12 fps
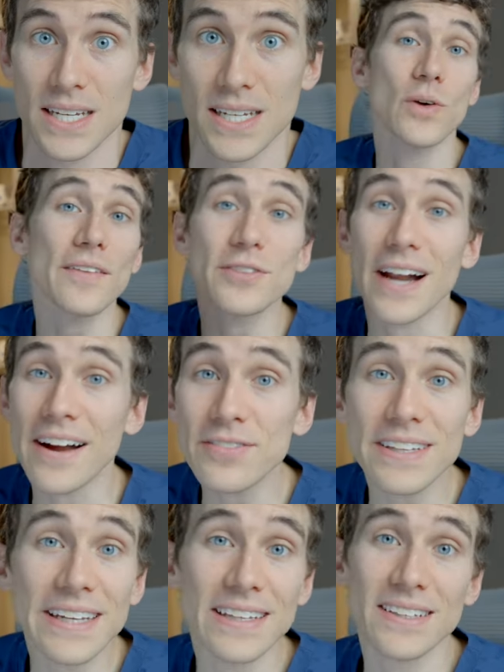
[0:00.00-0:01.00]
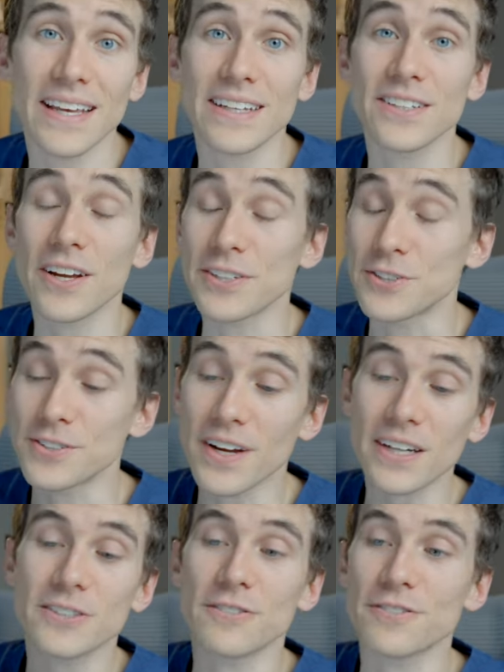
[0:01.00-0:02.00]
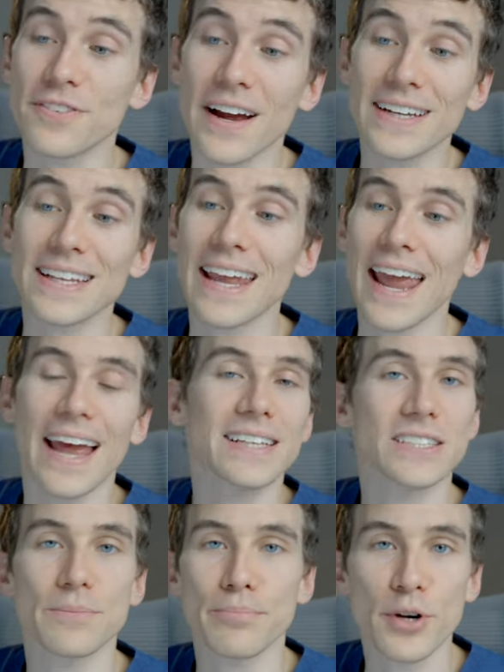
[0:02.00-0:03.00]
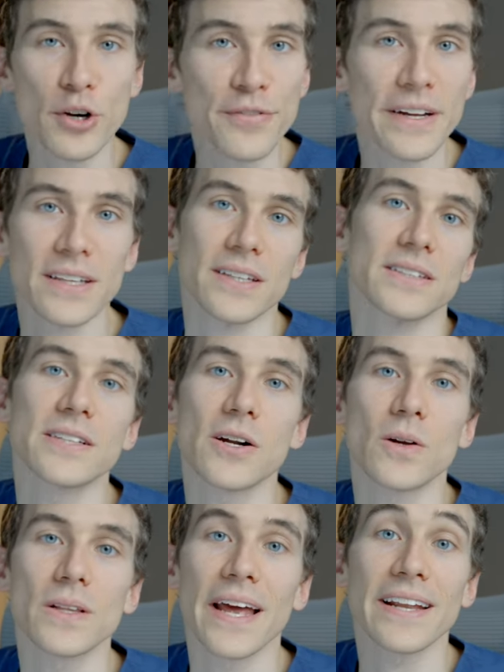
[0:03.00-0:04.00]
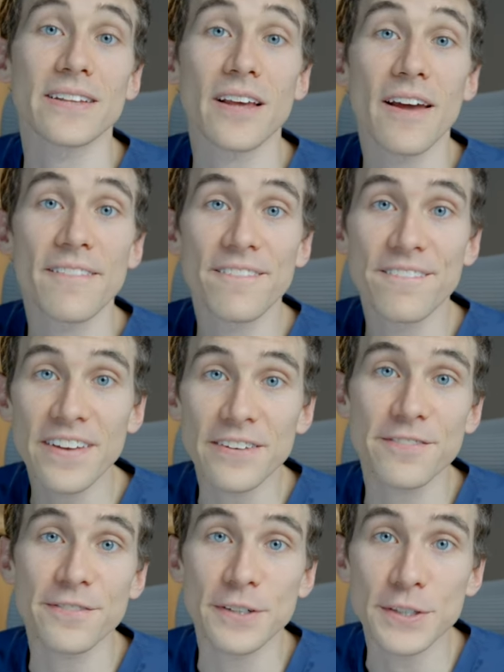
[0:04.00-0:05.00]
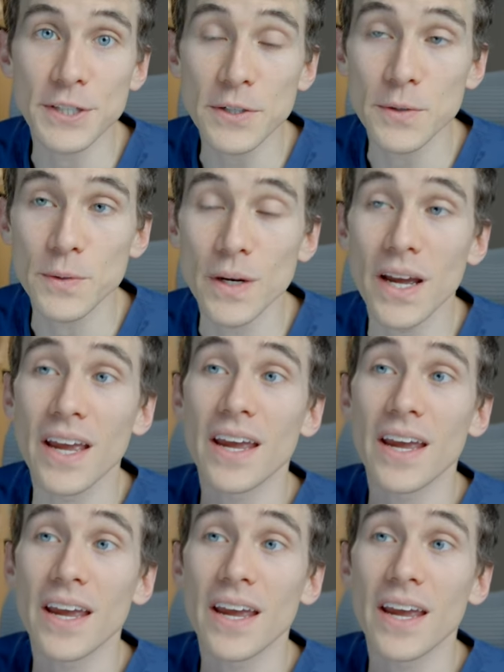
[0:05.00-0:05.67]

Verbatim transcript: So after everything is said and done, your doctor finally has the perfect scleral lens fit for you,